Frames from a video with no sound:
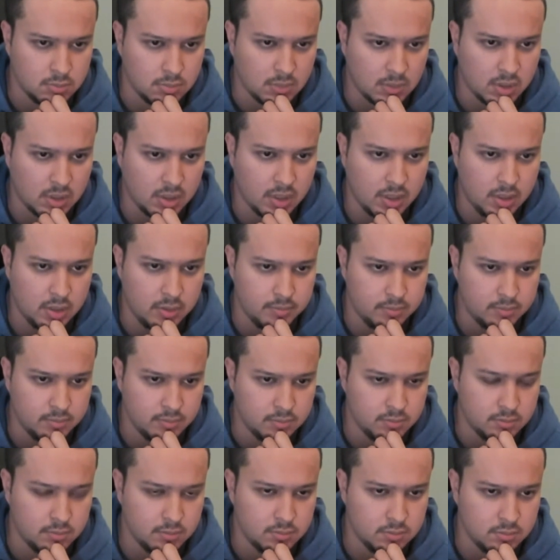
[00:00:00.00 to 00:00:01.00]
Okay.
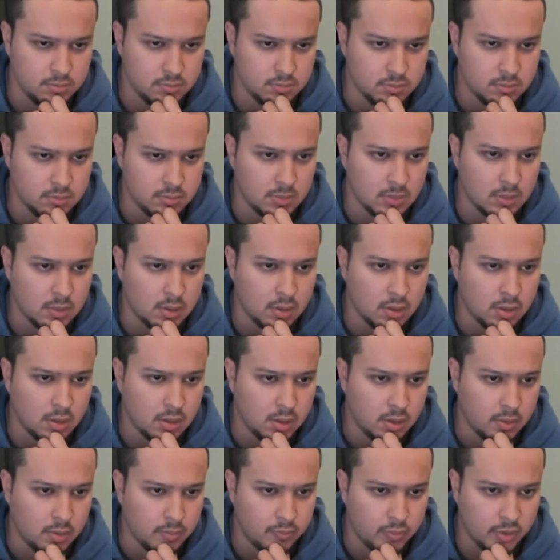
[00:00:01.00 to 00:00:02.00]

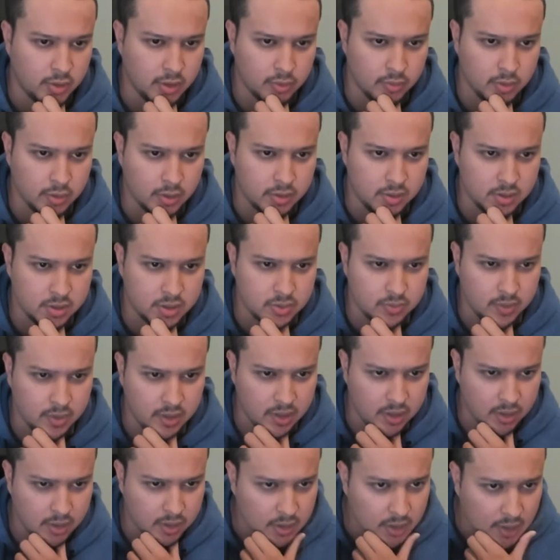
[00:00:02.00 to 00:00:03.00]
Bring a rook this
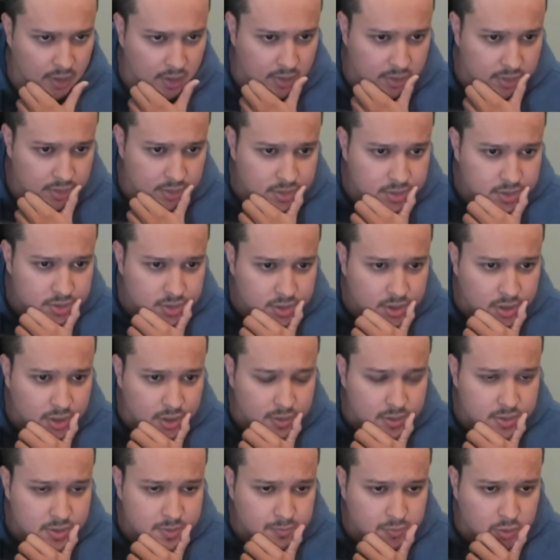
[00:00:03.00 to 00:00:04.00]
way, and
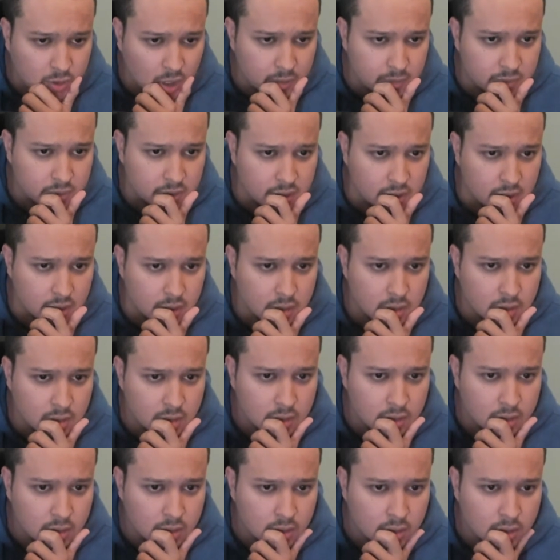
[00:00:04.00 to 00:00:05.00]
it's probably
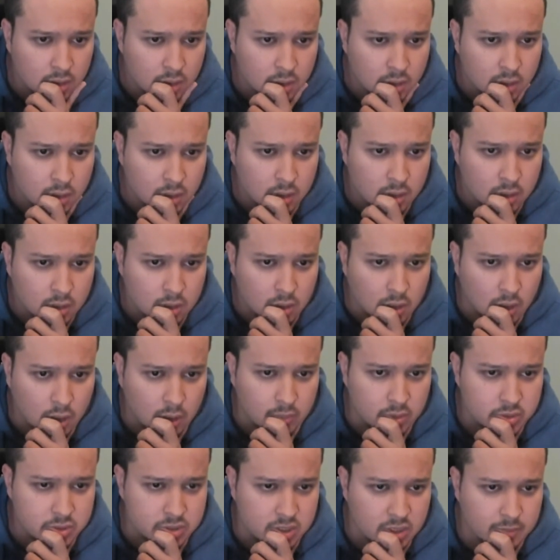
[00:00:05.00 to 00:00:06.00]

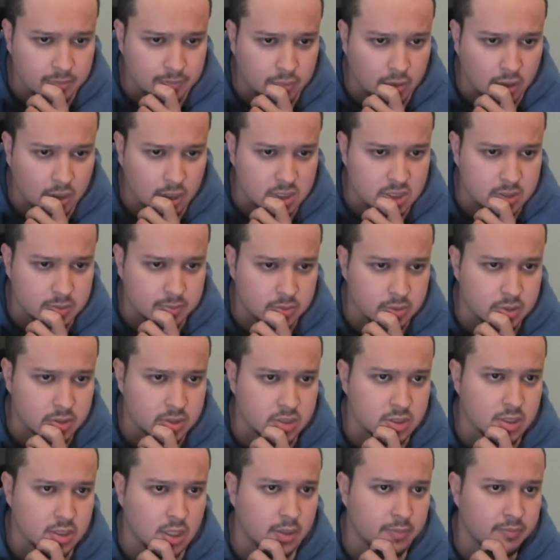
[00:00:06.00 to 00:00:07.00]
almost impossible to
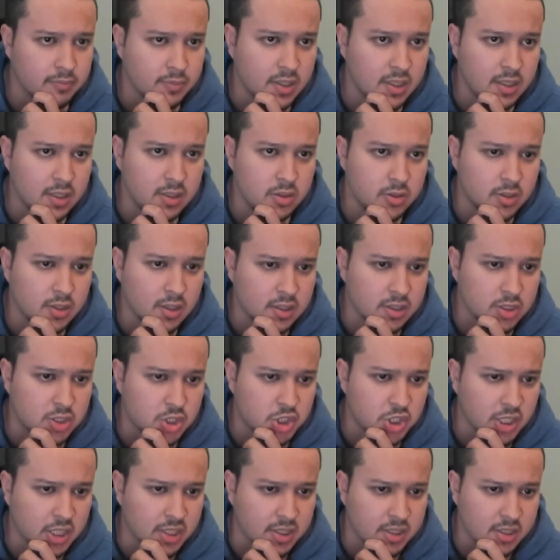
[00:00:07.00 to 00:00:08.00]
stop mate. You gotta
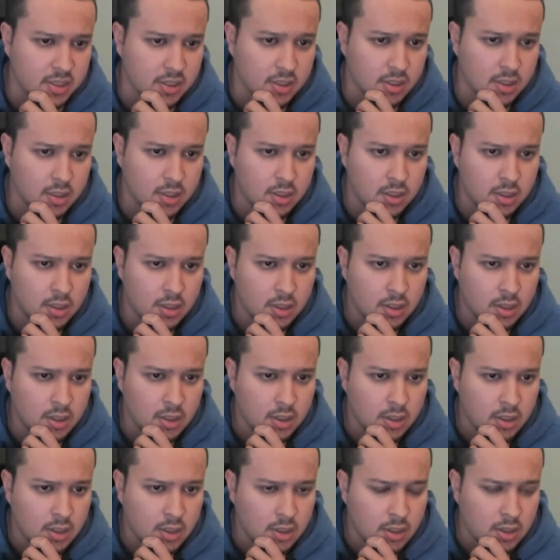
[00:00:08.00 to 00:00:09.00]
check here.
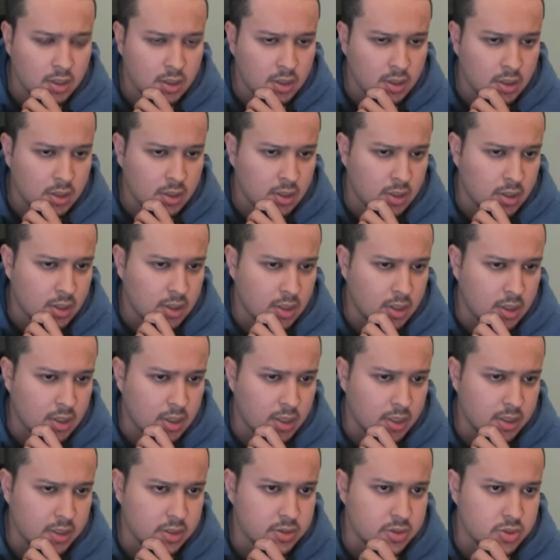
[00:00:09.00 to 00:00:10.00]

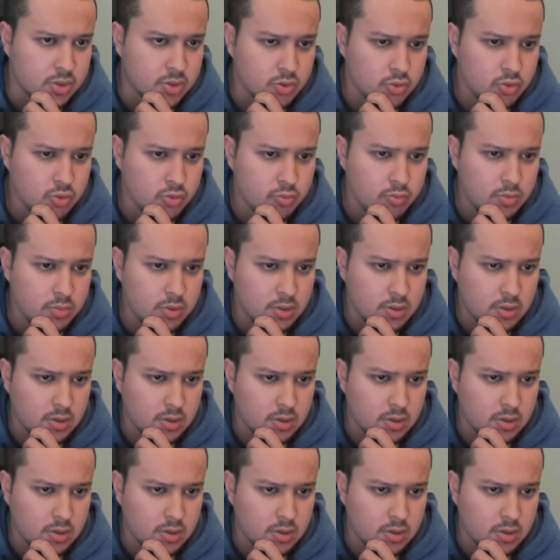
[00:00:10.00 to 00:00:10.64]
I assume